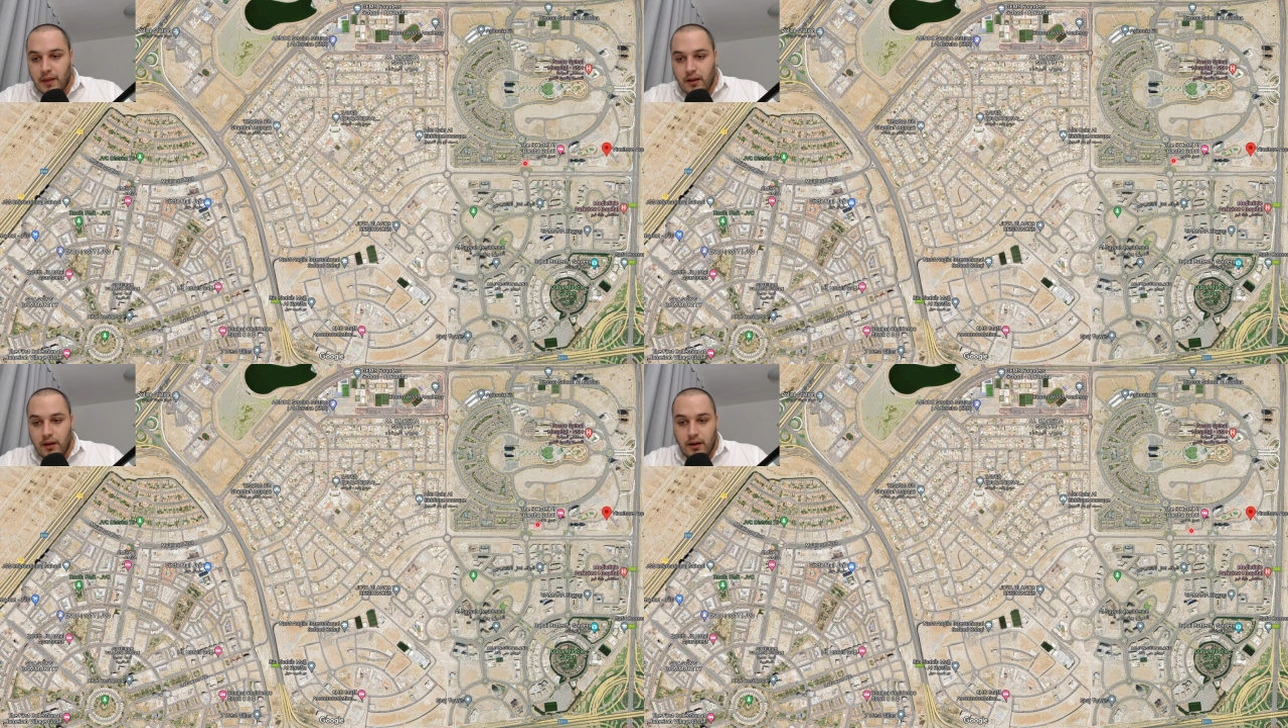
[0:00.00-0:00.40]

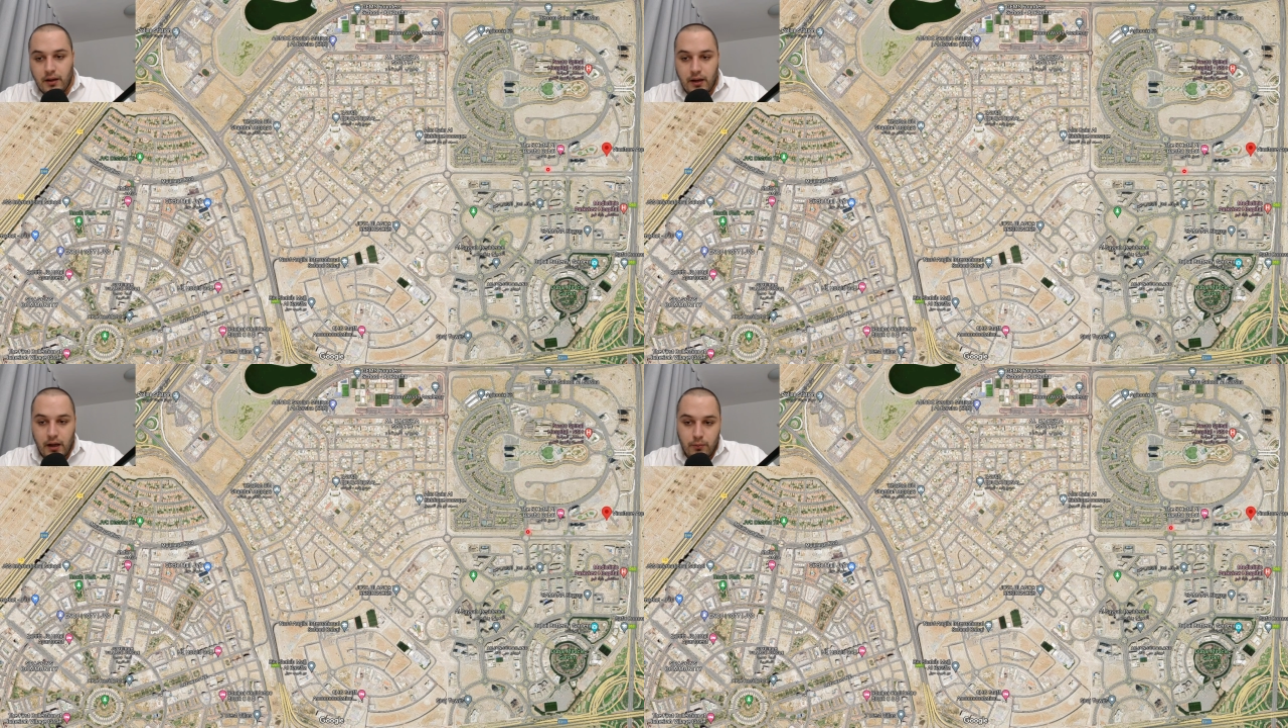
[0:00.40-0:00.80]

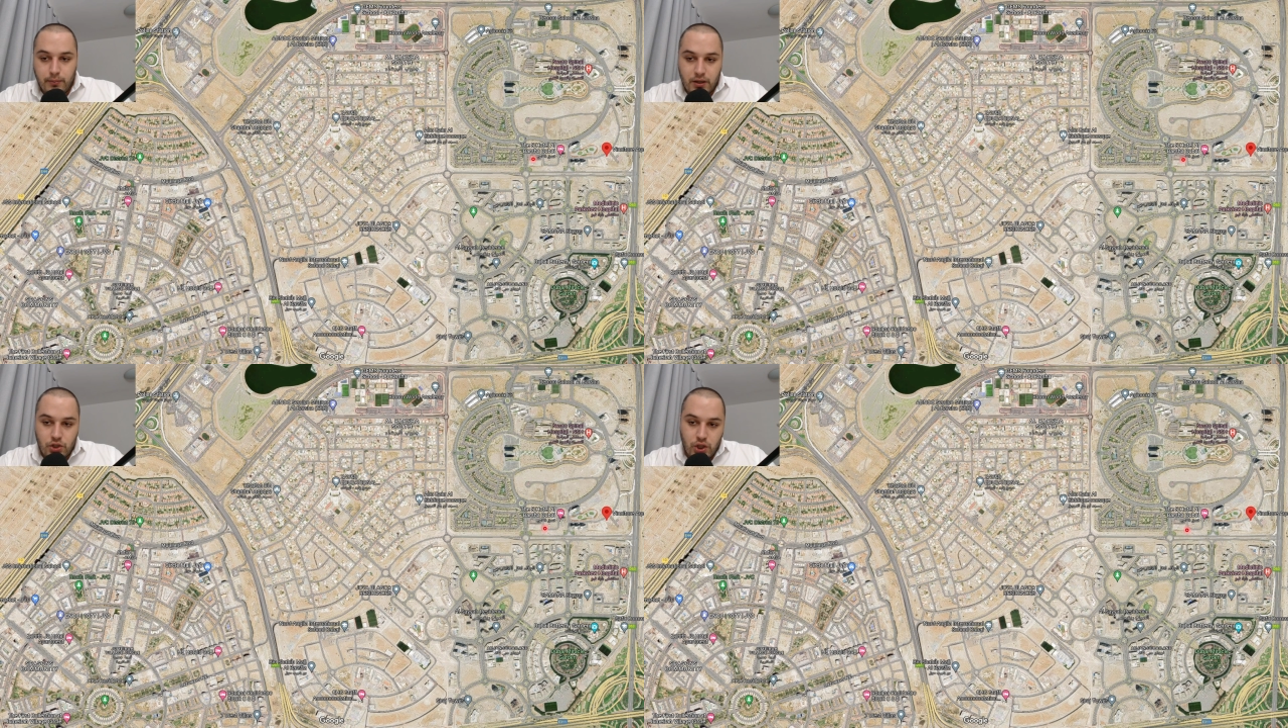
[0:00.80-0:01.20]
Al
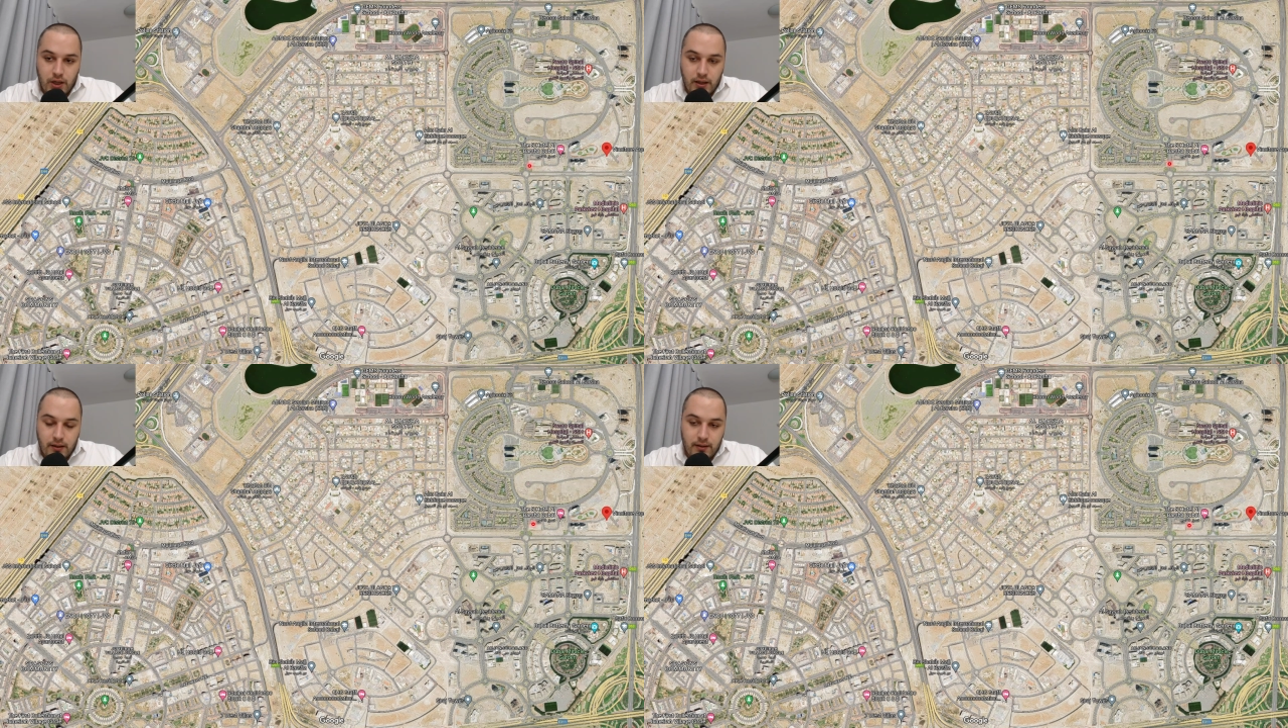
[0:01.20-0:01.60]

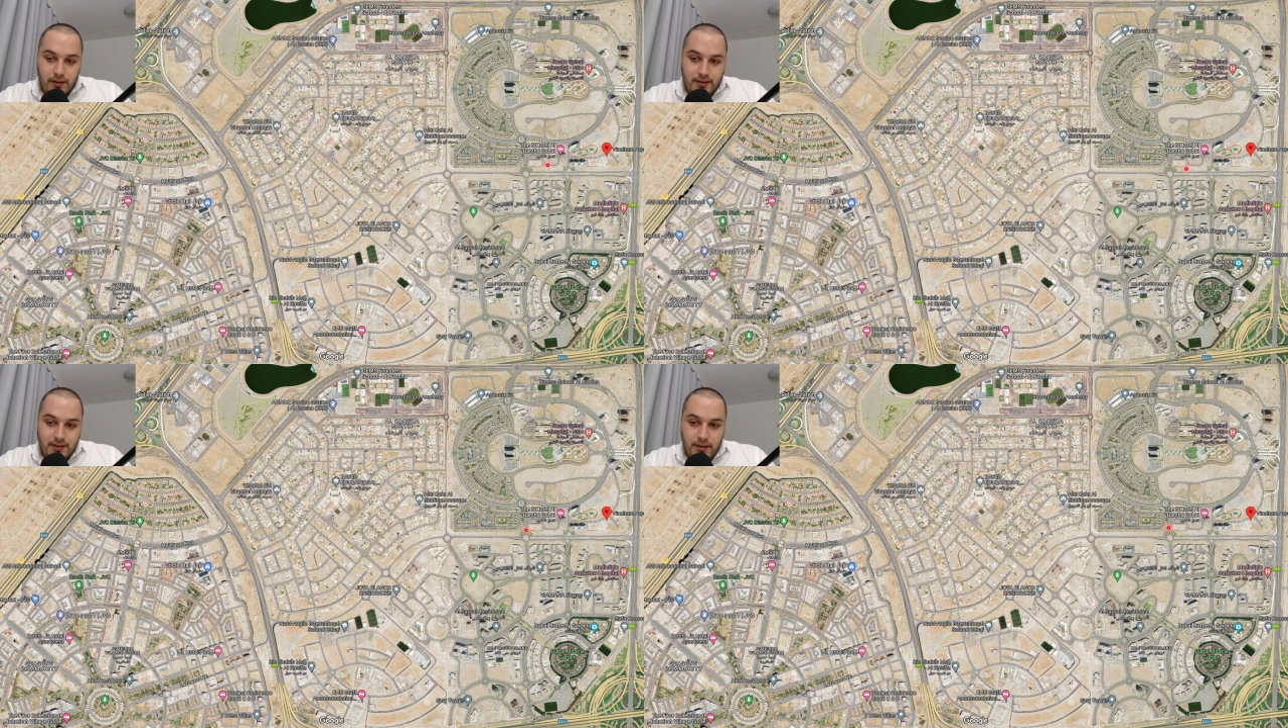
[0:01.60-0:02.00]

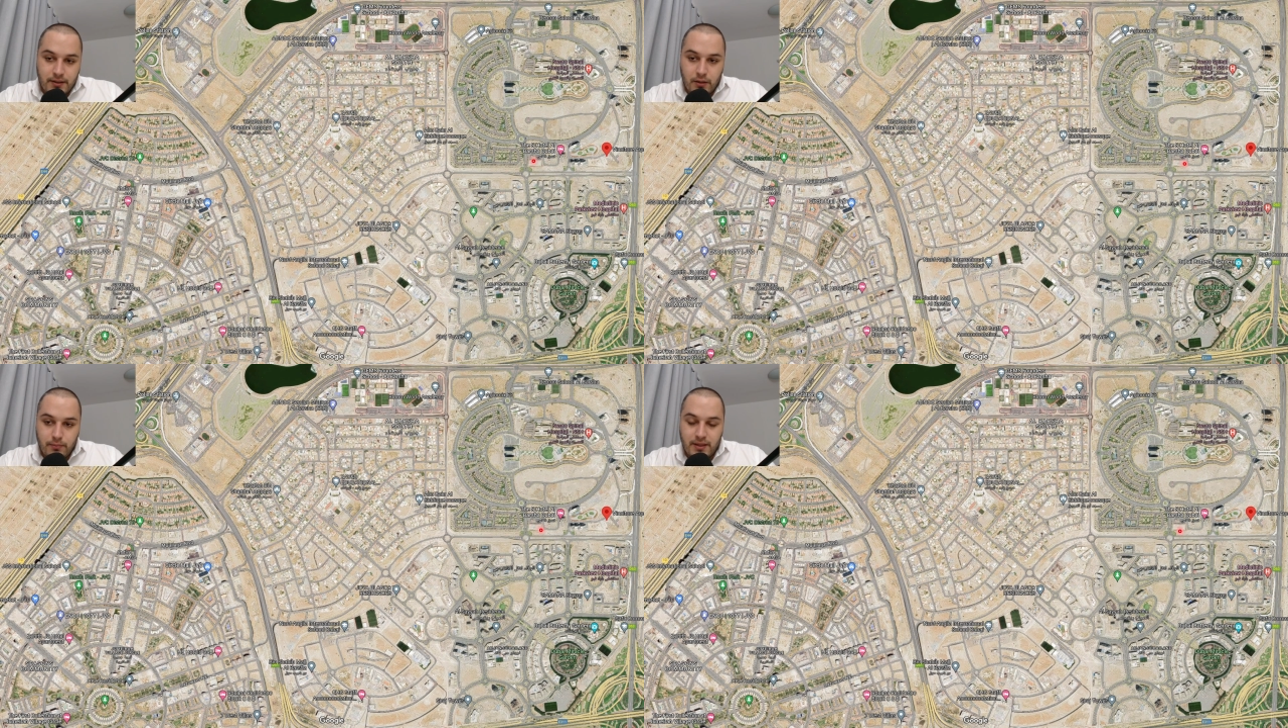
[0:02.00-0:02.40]
Barsha
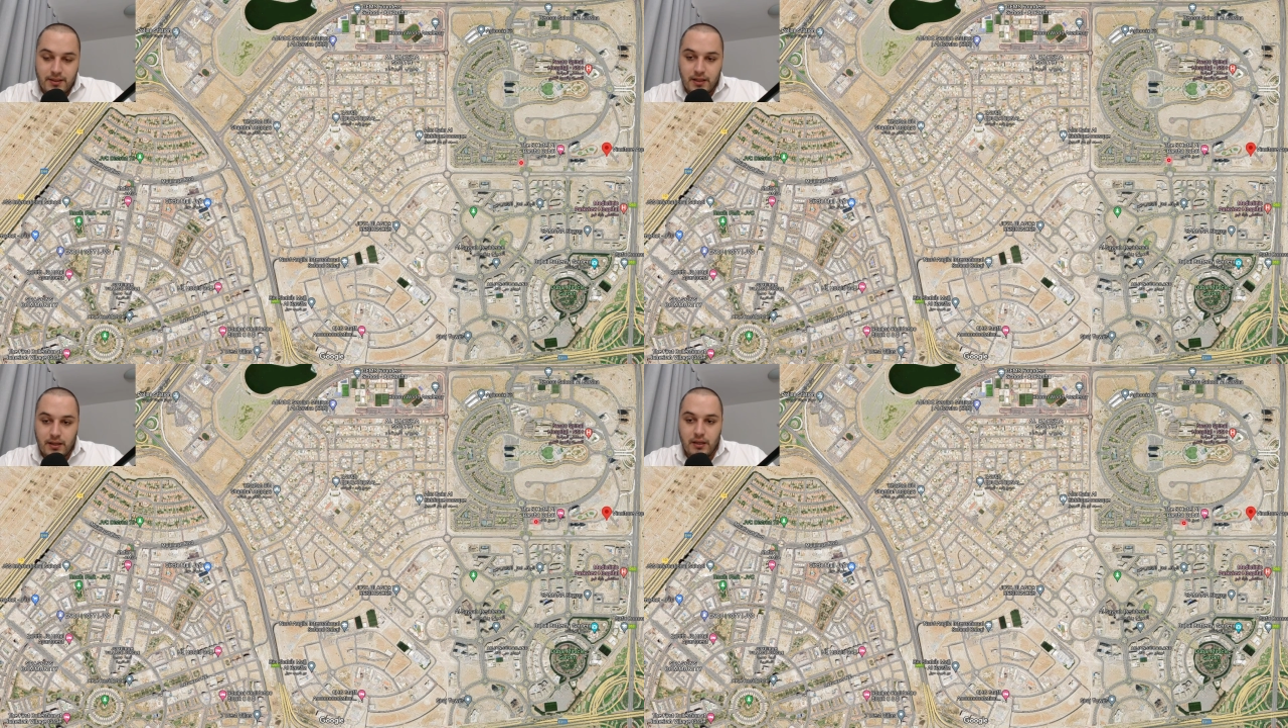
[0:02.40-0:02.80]
Center,
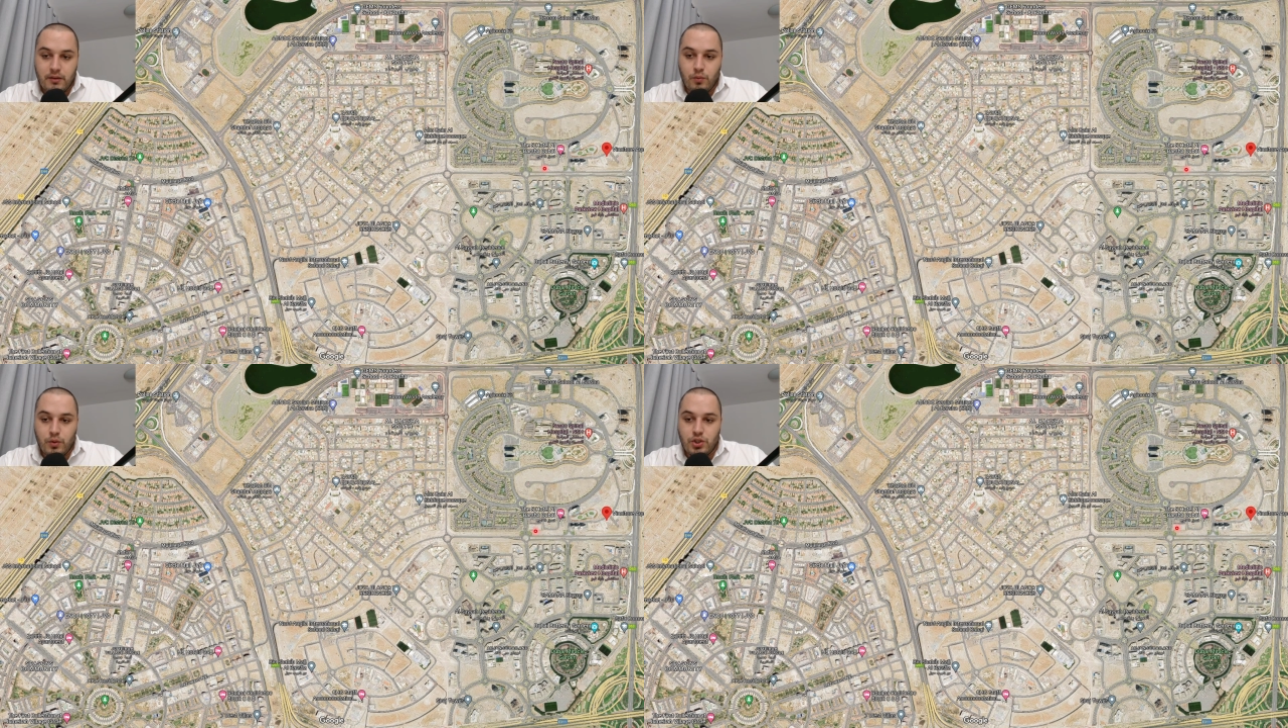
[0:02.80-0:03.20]
basically,
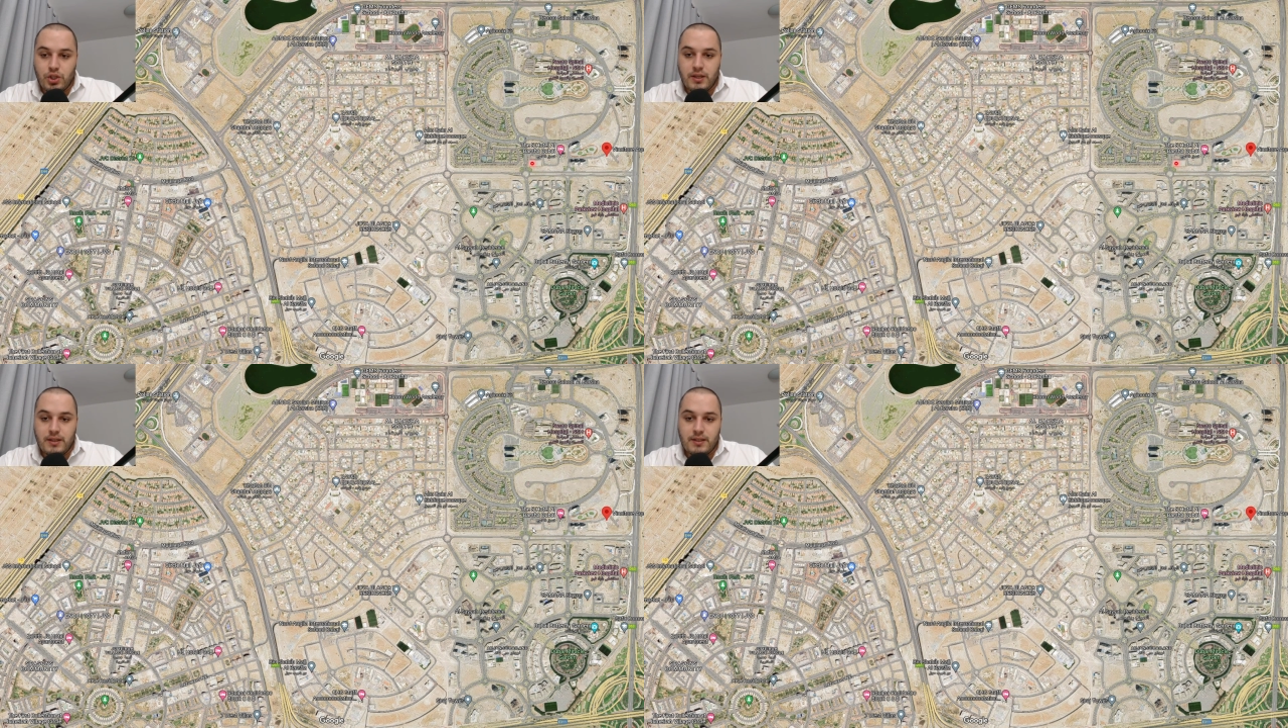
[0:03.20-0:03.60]
which
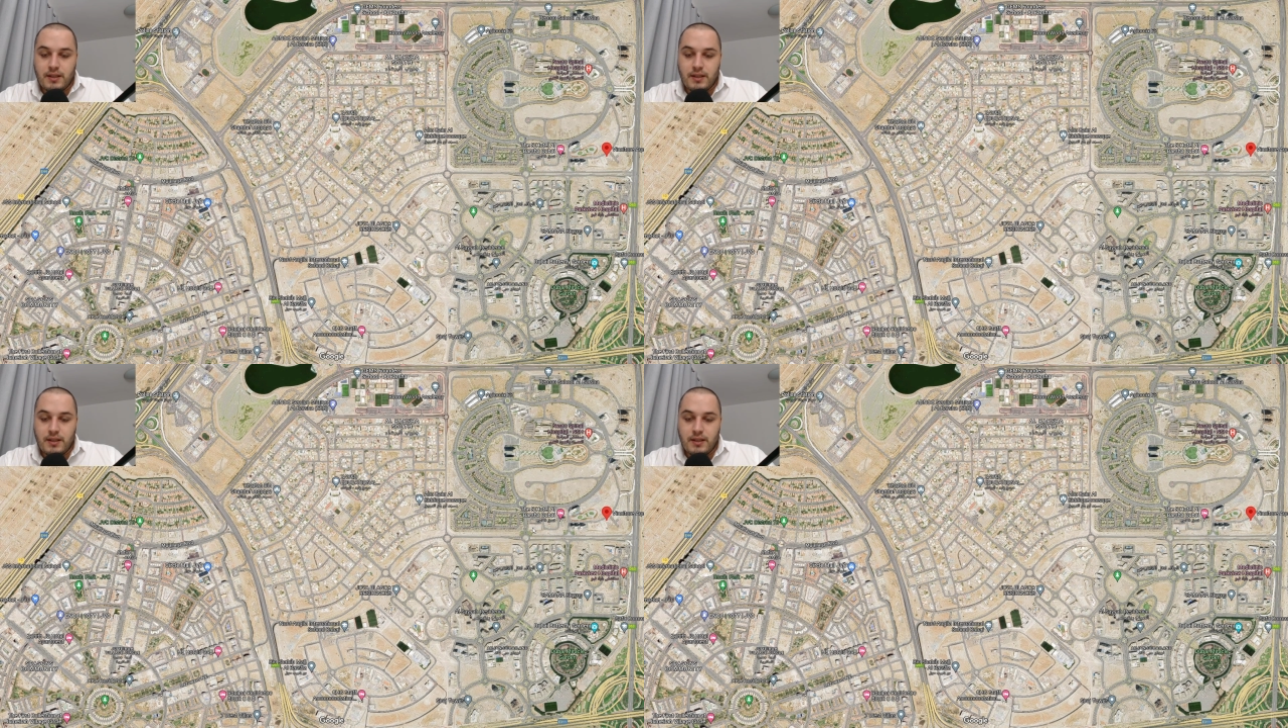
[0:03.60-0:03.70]
is